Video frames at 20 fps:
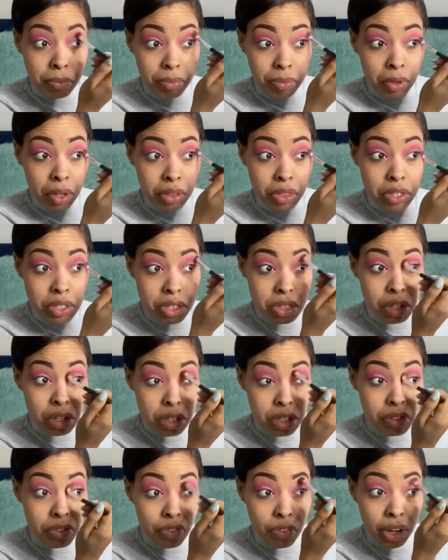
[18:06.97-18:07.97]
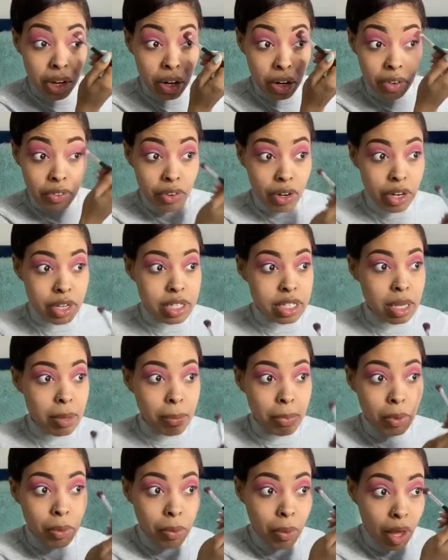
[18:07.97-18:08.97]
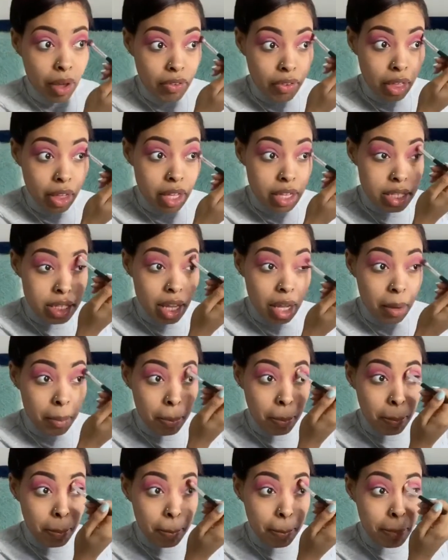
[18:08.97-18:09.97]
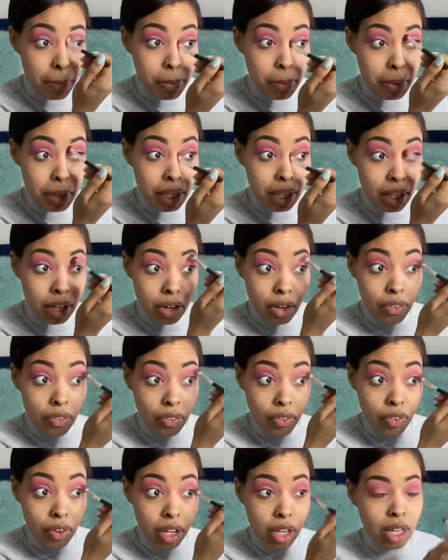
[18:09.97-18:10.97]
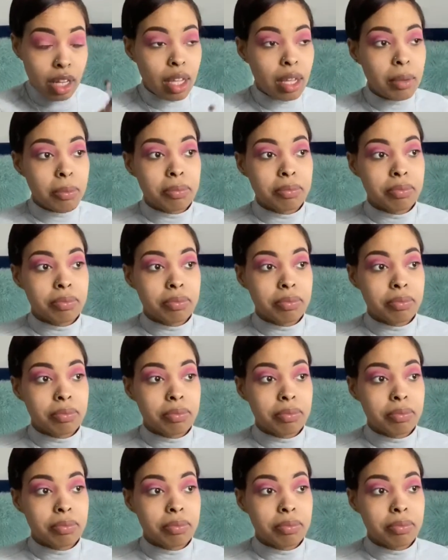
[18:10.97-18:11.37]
And this look is very, very simple. I feel like it's like beginner friendly.